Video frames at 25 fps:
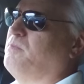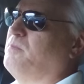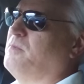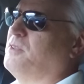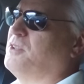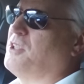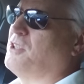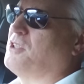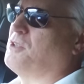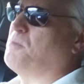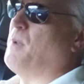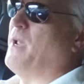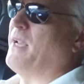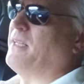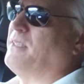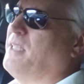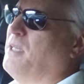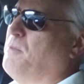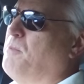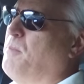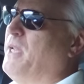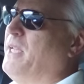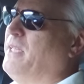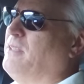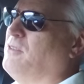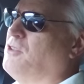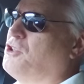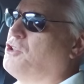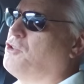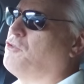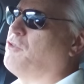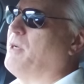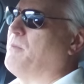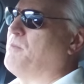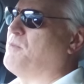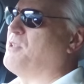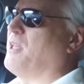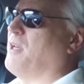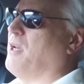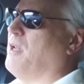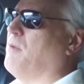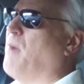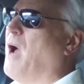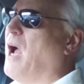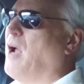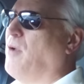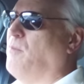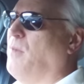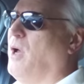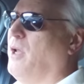suspected being stripped at the
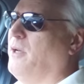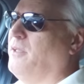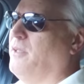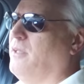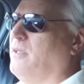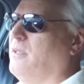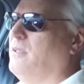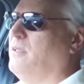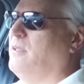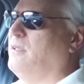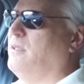moment.